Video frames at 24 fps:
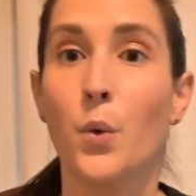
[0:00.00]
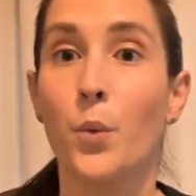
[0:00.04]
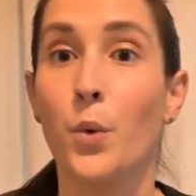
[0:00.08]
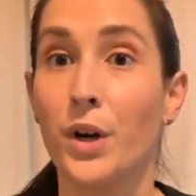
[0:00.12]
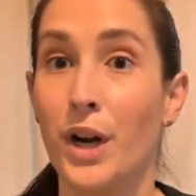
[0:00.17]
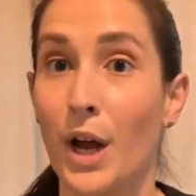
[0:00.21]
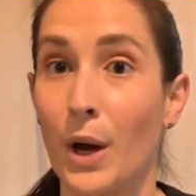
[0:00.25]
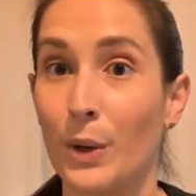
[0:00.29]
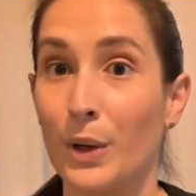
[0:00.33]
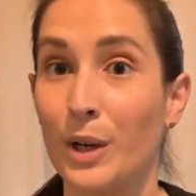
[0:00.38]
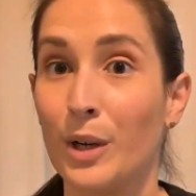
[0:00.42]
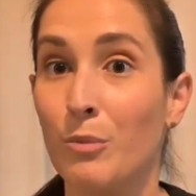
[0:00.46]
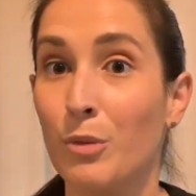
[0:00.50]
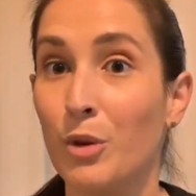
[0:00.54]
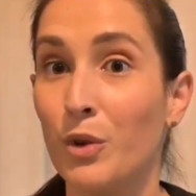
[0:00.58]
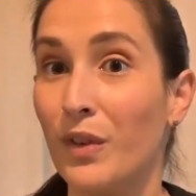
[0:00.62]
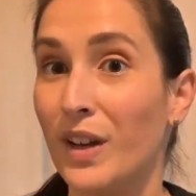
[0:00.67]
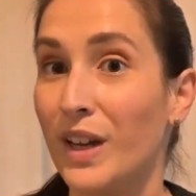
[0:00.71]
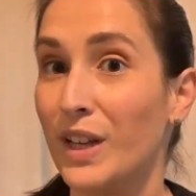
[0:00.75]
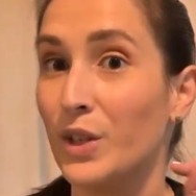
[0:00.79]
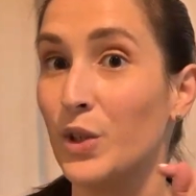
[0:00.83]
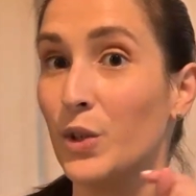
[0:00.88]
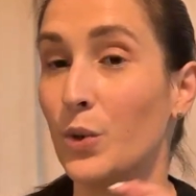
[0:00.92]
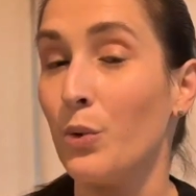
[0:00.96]
We're now going to move
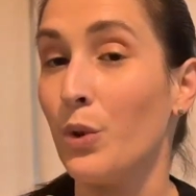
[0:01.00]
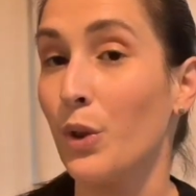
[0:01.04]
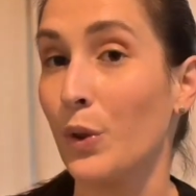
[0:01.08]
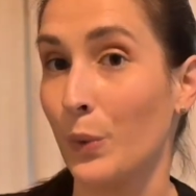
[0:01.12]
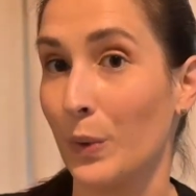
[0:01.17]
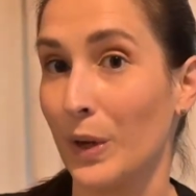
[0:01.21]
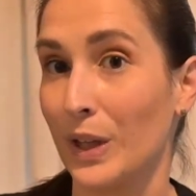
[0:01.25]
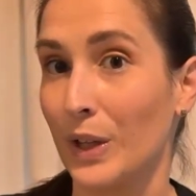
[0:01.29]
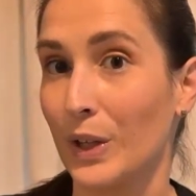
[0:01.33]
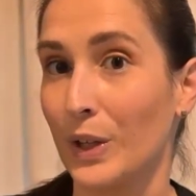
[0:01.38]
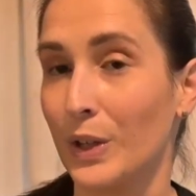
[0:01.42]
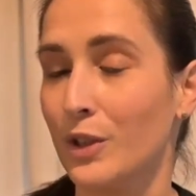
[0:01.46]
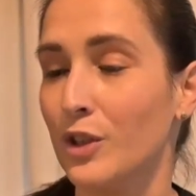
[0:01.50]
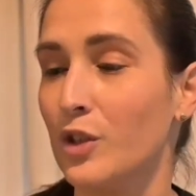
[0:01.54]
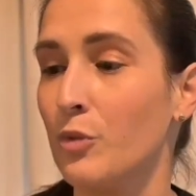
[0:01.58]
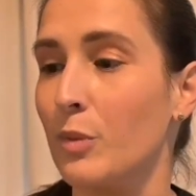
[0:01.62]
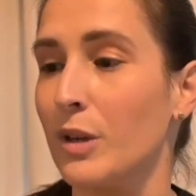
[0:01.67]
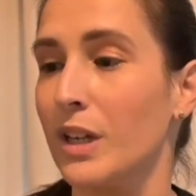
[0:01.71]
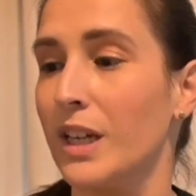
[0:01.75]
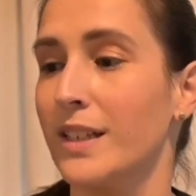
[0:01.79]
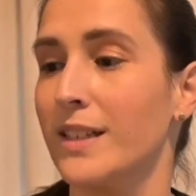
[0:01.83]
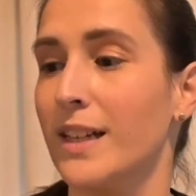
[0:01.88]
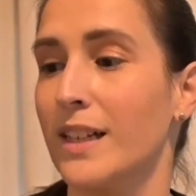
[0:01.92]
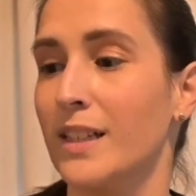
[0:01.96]
into thrillers
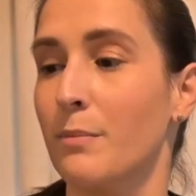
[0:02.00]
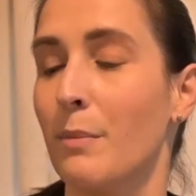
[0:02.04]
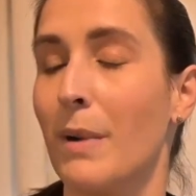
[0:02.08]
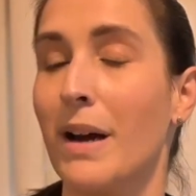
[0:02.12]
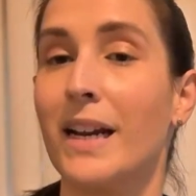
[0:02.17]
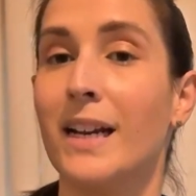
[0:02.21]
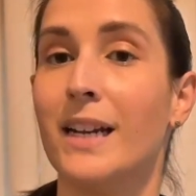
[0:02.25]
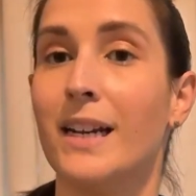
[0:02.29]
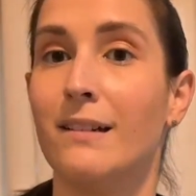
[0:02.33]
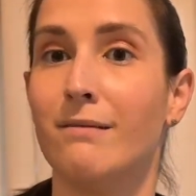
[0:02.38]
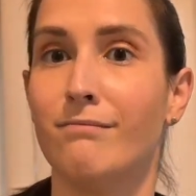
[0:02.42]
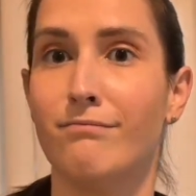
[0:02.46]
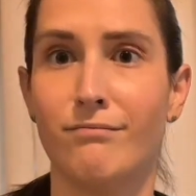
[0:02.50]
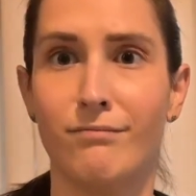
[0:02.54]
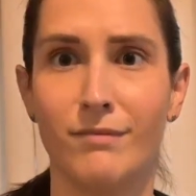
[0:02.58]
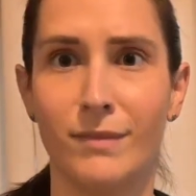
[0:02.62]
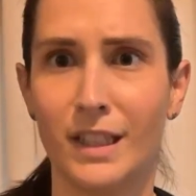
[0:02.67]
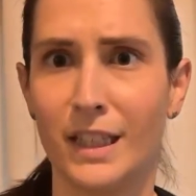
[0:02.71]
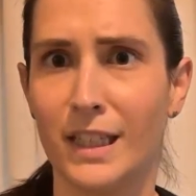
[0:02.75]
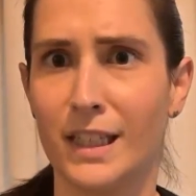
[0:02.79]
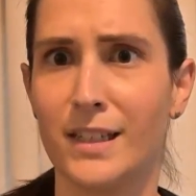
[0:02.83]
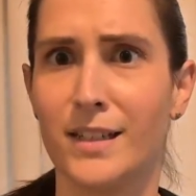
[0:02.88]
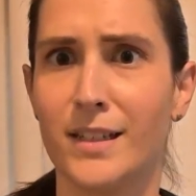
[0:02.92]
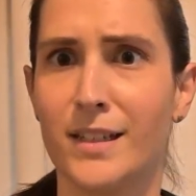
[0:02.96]
because that's my
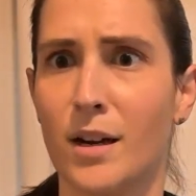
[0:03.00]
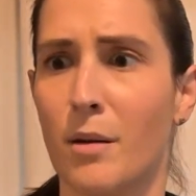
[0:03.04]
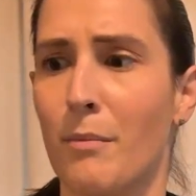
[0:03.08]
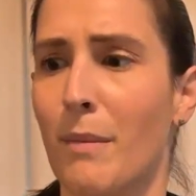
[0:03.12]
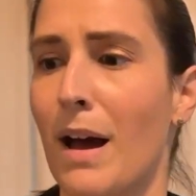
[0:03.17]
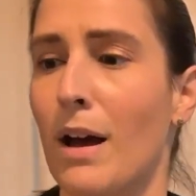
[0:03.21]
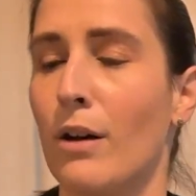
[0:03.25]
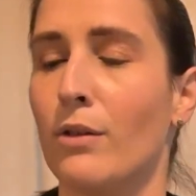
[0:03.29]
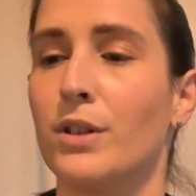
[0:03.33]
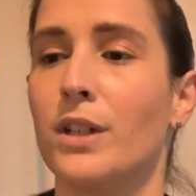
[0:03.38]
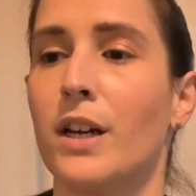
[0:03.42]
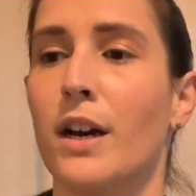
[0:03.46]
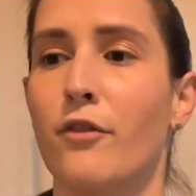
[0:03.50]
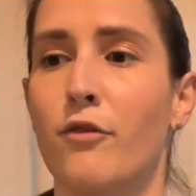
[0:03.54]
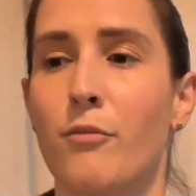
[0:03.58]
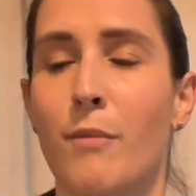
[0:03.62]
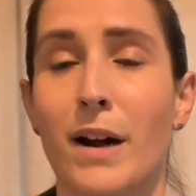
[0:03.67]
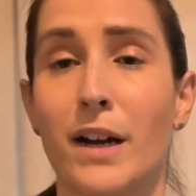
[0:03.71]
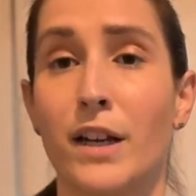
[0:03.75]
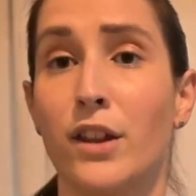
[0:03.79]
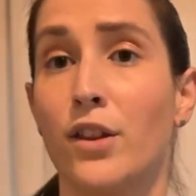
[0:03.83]
least amount of my